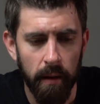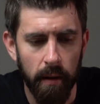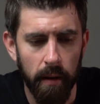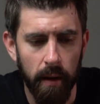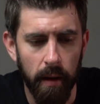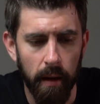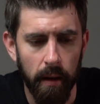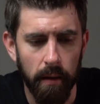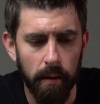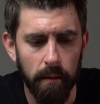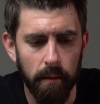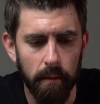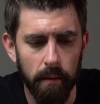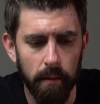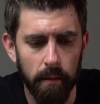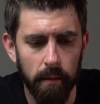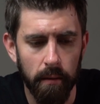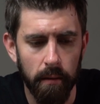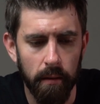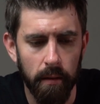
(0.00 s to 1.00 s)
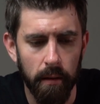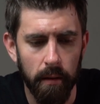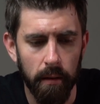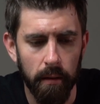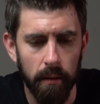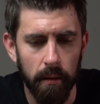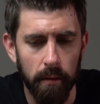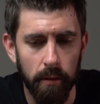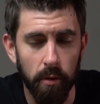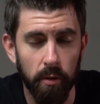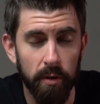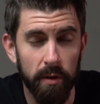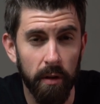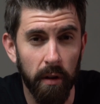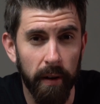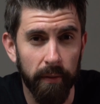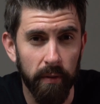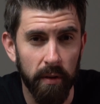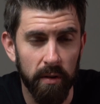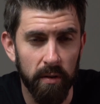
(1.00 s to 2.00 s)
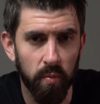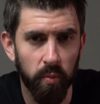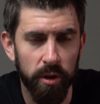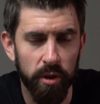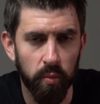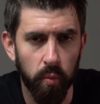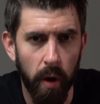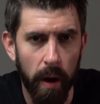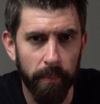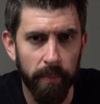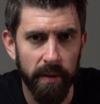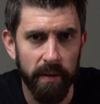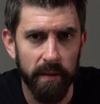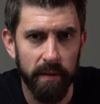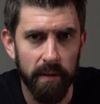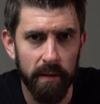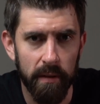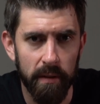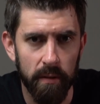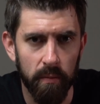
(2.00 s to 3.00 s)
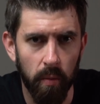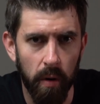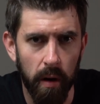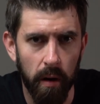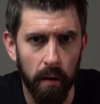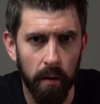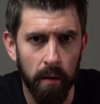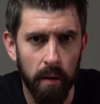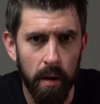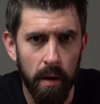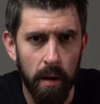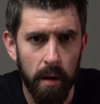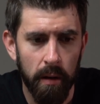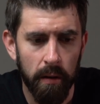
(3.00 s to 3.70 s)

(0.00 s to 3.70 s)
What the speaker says: And you still have to switch weapons as well.